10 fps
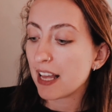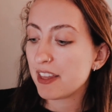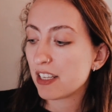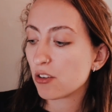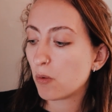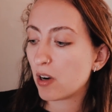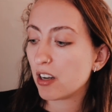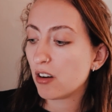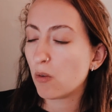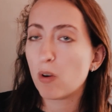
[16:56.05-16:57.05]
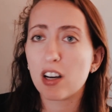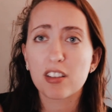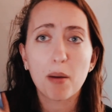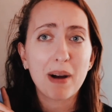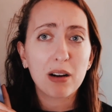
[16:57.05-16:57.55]
This one
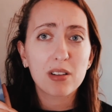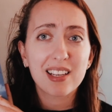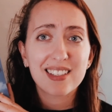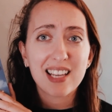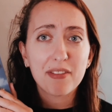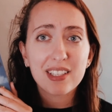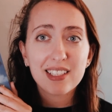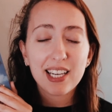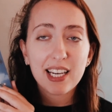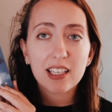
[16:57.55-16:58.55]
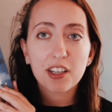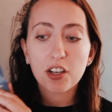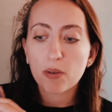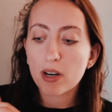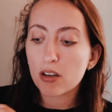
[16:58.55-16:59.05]
was about seventy
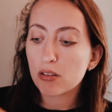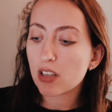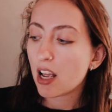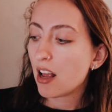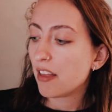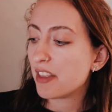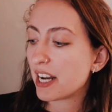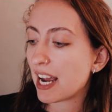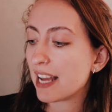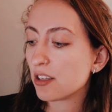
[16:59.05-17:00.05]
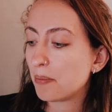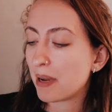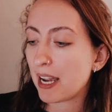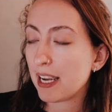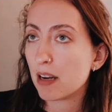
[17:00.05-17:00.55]
euros. Then I had to
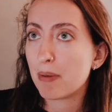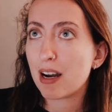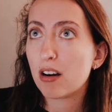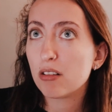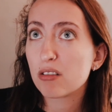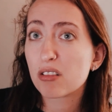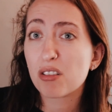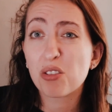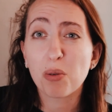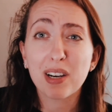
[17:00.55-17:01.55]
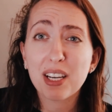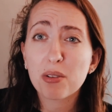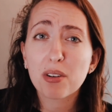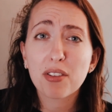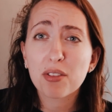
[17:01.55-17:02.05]
pay about twenty
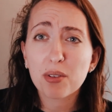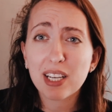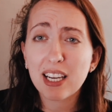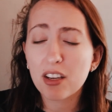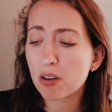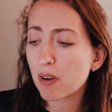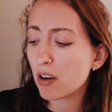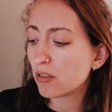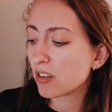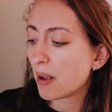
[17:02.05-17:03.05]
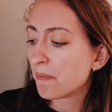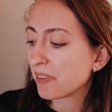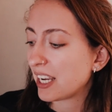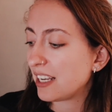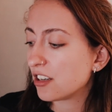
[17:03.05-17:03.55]
or thirty euros
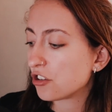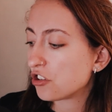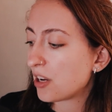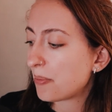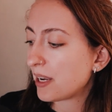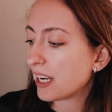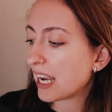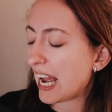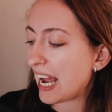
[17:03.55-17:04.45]
in shipping.